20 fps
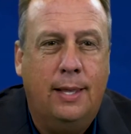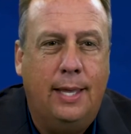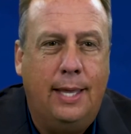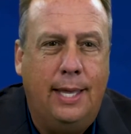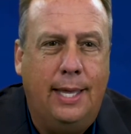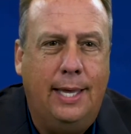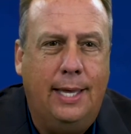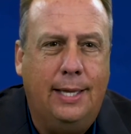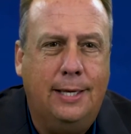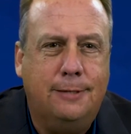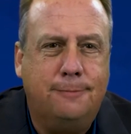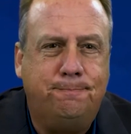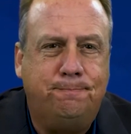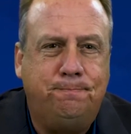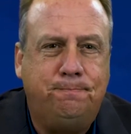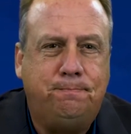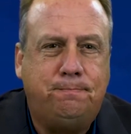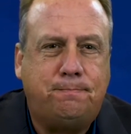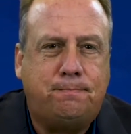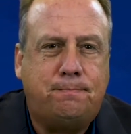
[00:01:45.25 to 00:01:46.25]
And
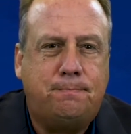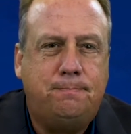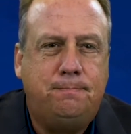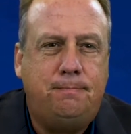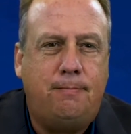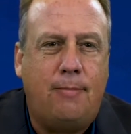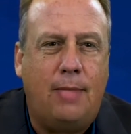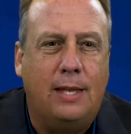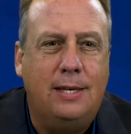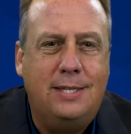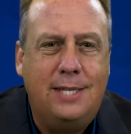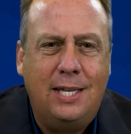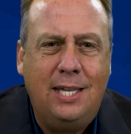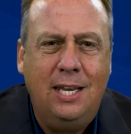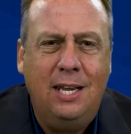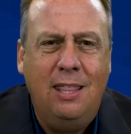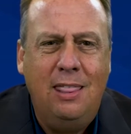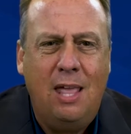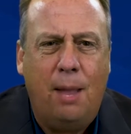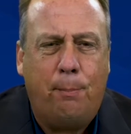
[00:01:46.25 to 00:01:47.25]
dig
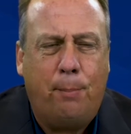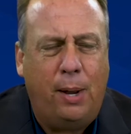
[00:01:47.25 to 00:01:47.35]
into that